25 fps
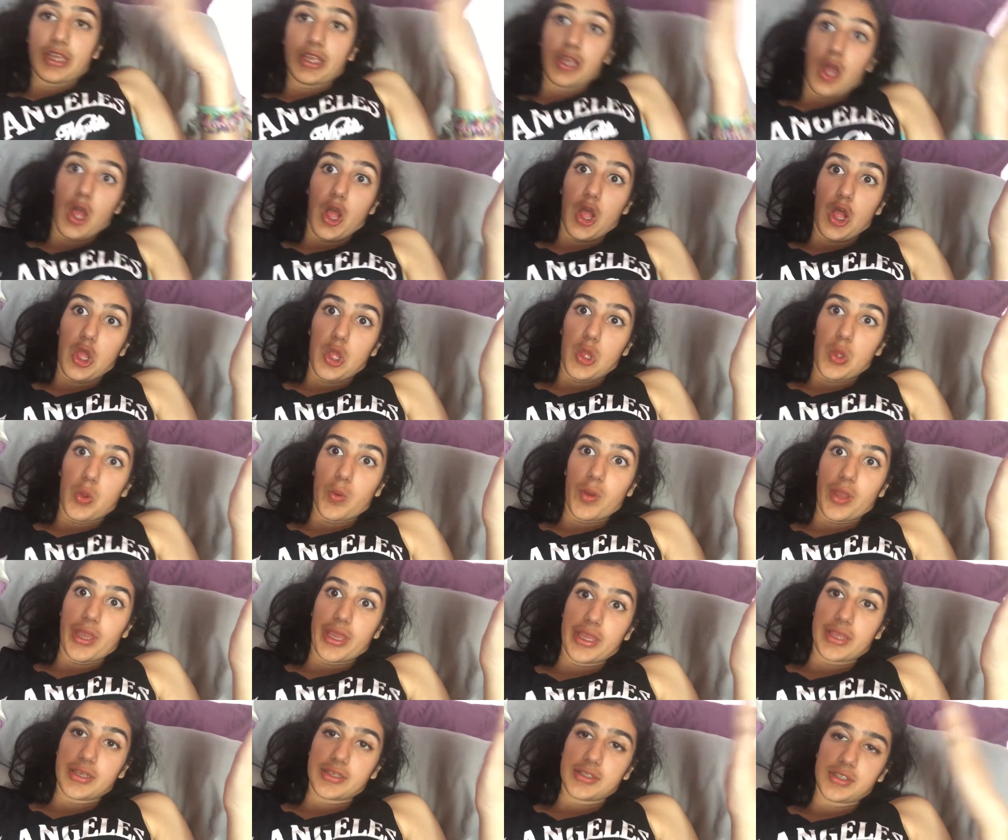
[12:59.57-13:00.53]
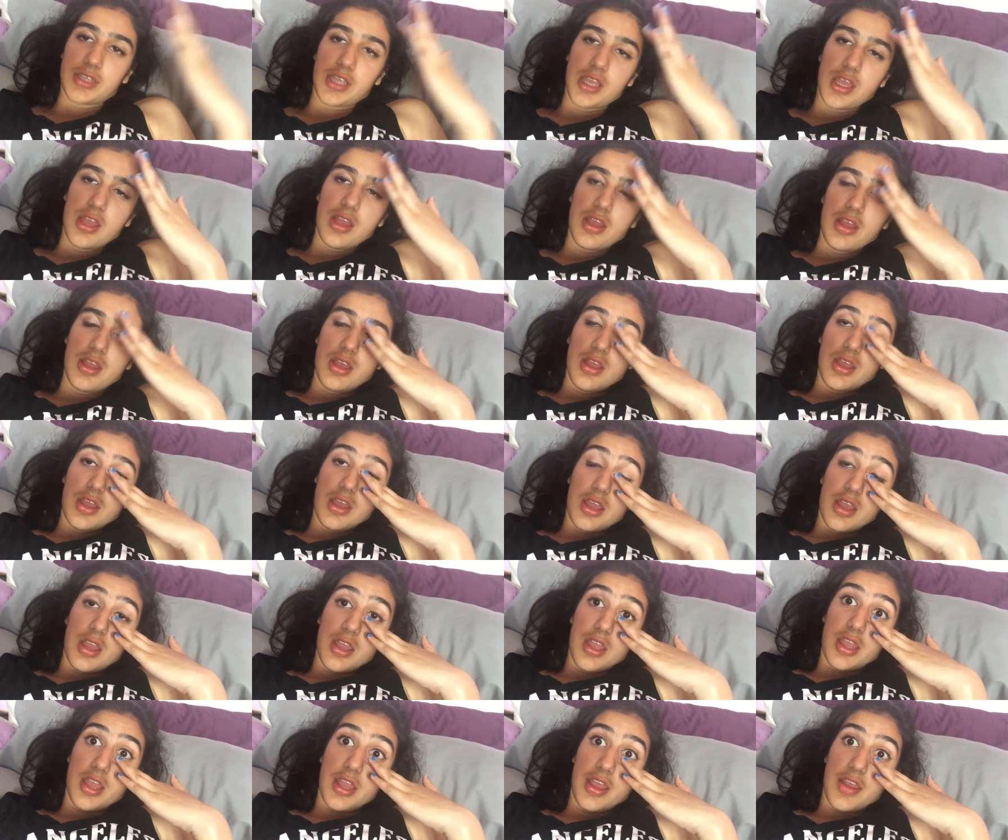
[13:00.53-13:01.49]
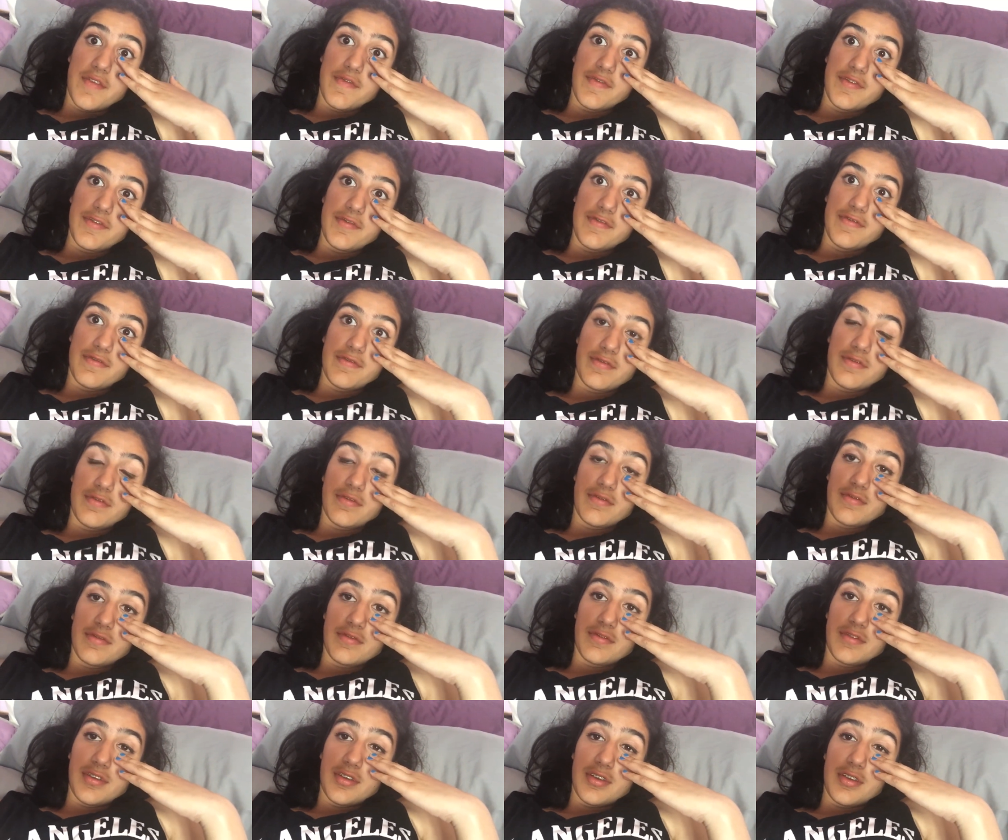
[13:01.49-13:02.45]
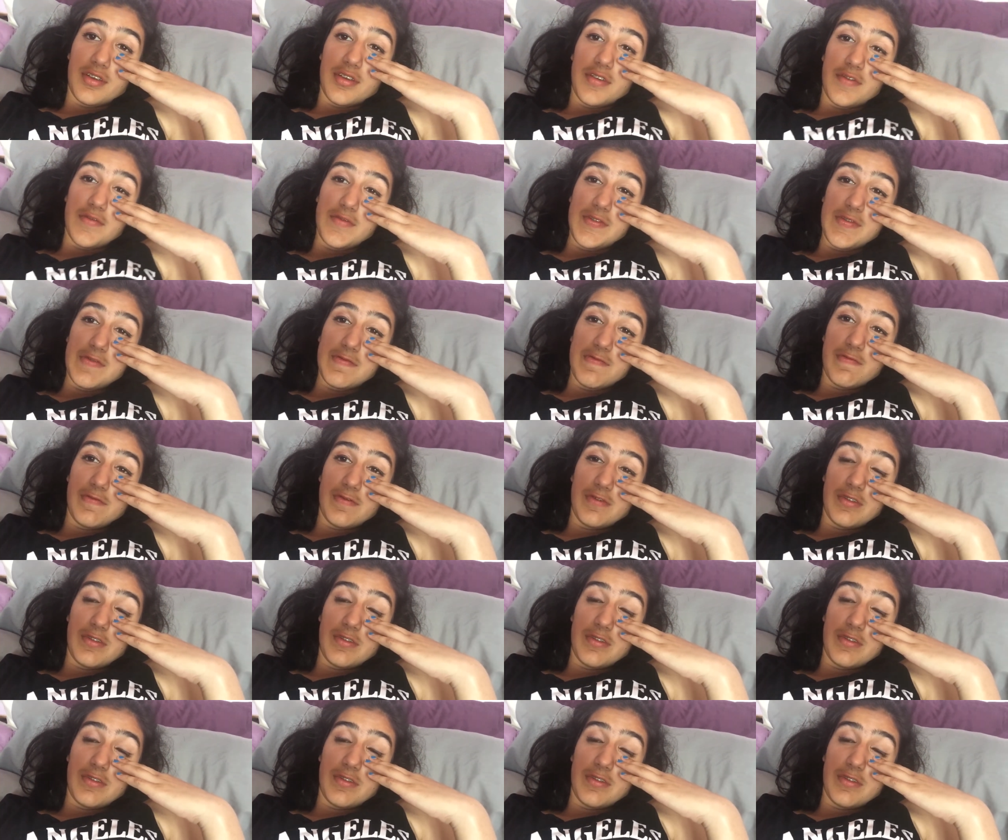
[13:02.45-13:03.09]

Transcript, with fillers: like always. I haven't, I haven't